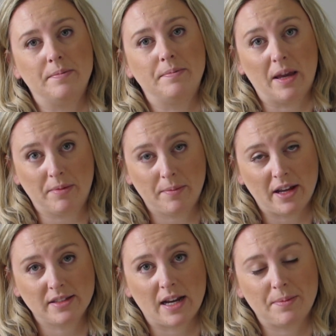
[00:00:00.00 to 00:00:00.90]

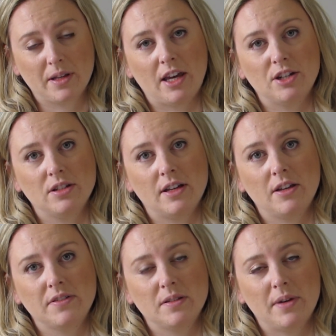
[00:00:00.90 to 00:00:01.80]
paper-based application that
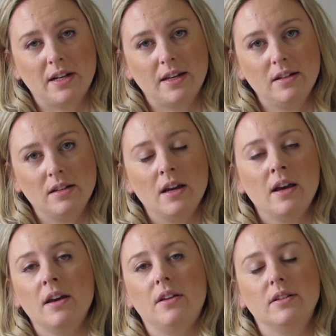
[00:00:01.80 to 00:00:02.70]
you've submitted,
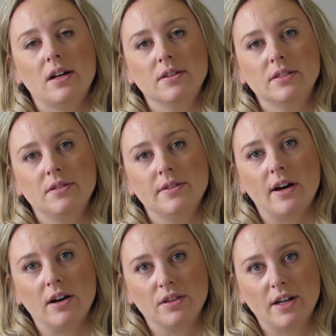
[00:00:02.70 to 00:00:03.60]
there's also an
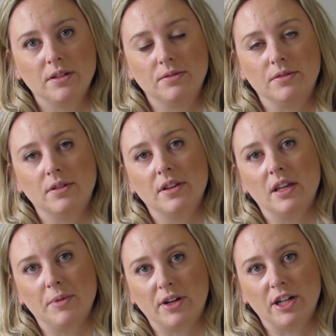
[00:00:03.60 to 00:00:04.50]
online tool on the
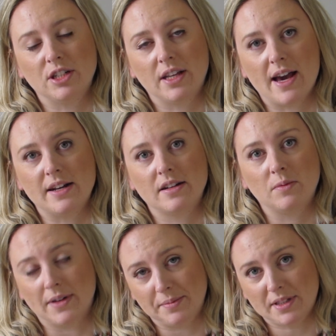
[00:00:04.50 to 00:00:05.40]
Immigration Canada
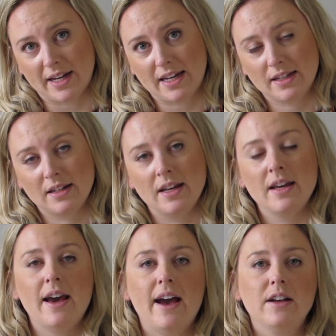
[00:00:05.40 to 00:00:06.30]
website,
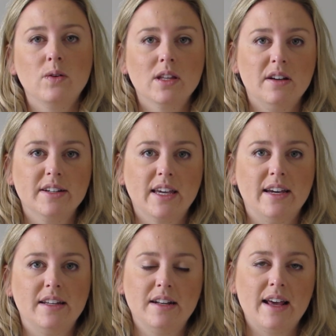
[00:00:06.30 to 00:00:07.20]
and you can log
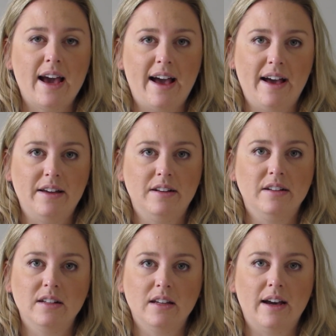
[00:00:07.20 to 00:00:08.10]
in,
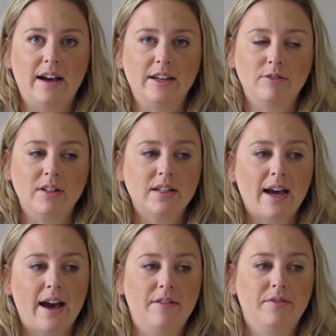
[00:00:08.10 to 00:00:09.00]
and you need to
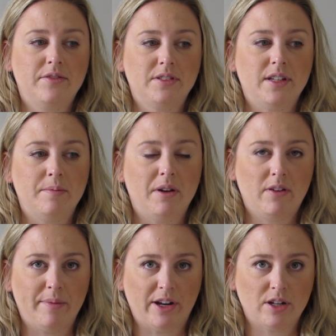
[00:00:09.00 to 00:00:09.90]
have some
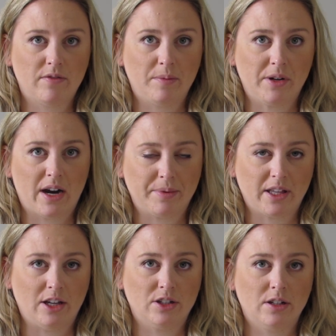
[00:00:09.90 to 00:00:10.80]
information from your
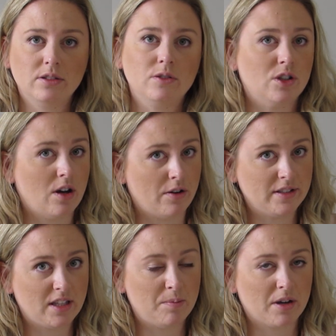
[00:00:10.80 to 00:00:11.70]
application, so you should
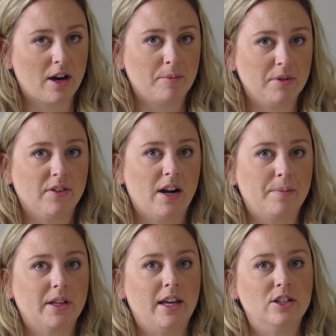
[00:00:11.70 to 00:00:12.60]
always keep a copy of your
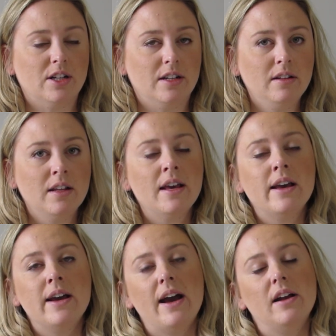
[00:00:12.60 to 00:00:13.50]
application.
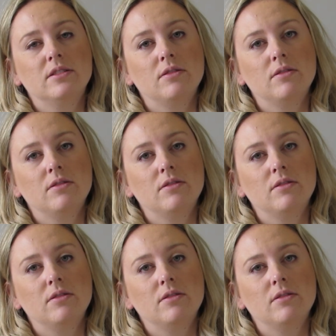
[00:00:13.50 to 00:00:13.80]
And so